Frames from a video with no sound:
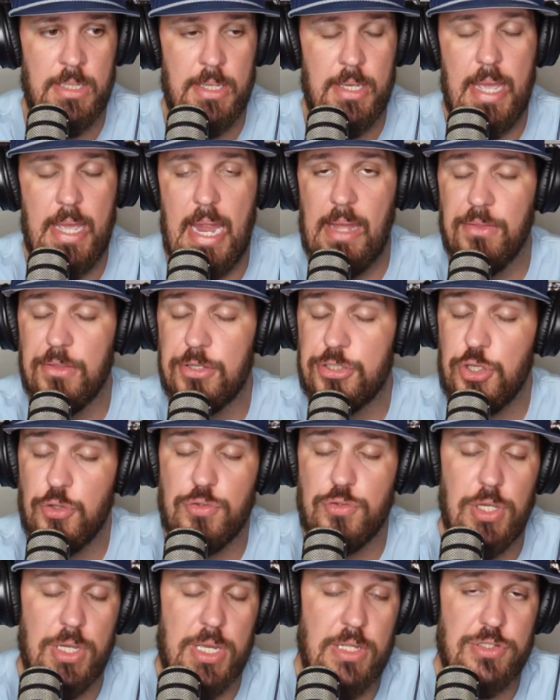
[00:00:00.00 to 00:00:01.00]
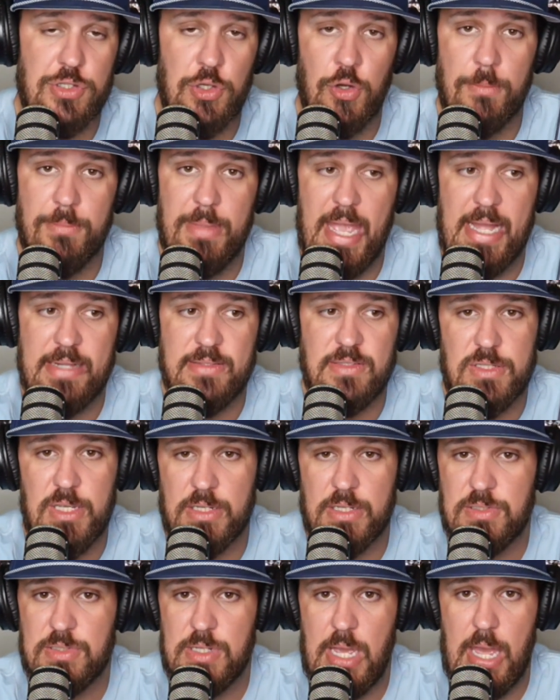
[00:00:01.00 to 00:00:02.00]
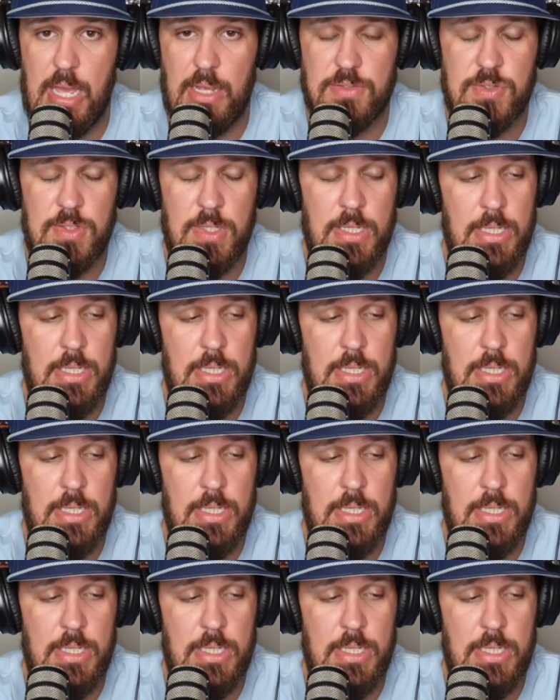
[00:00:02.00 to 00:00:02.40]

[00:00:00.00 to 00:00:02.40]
LSU took it to them. They had 6 sacks.